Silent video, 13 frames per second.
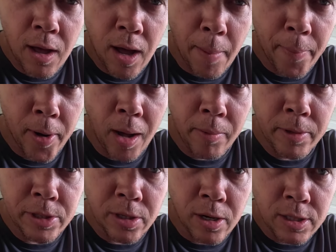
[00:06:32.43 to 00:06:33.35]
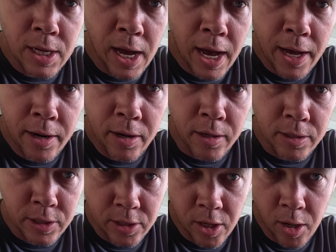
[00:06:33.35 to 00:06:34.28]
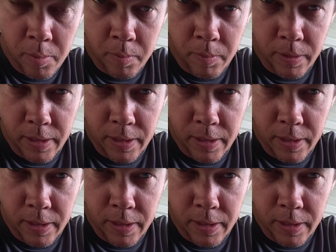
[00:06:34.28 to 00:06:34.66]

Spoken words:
I'll probably start tying on some